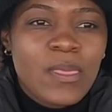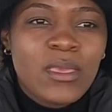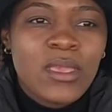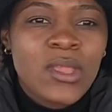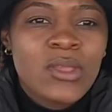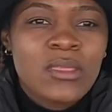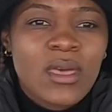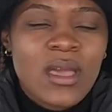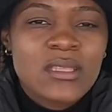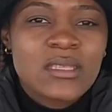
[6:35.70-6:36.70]
hearing
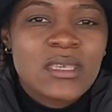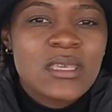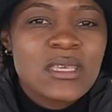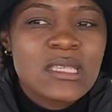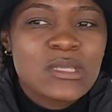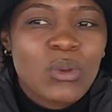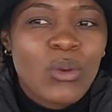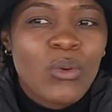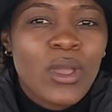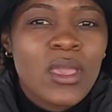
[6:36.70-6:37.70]
that kids were
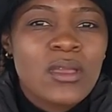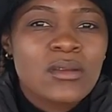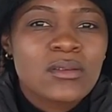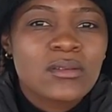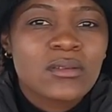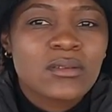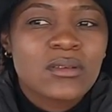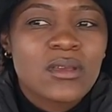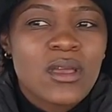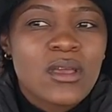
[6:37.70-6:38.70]
going
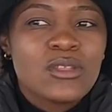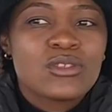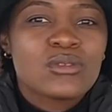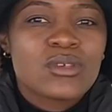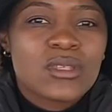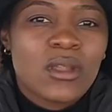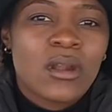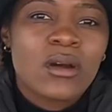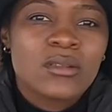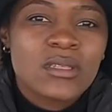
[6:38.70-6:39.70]
into the
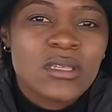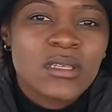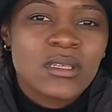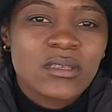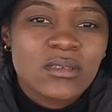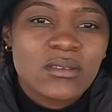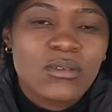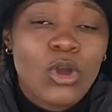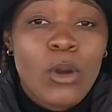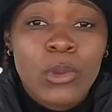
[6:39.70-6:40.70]
surrounding
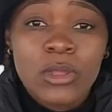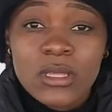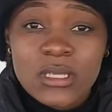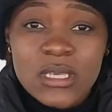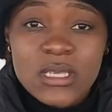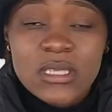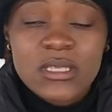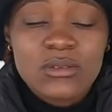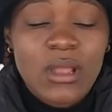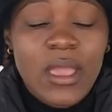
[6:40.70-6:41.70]
communities
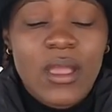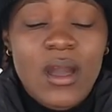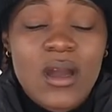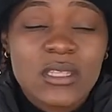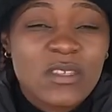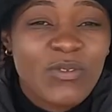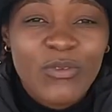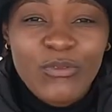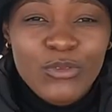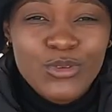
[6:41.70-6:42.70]
to like ask for
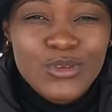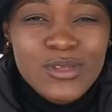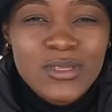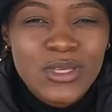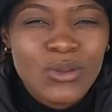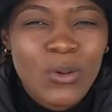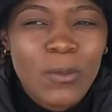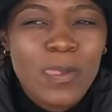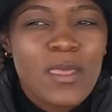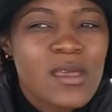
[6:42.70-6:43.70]
food.
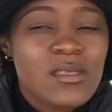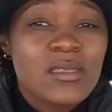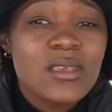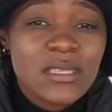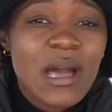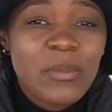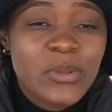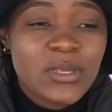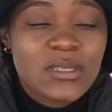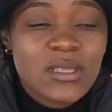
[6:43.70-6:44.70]
Things
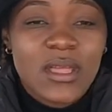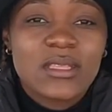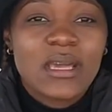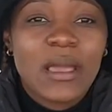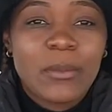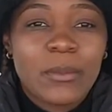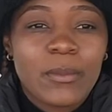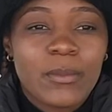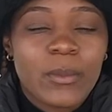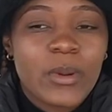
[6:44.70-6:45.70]
happened to that time,
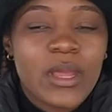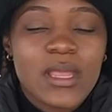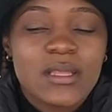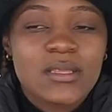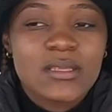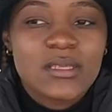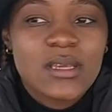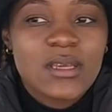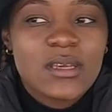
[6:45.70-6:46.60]
and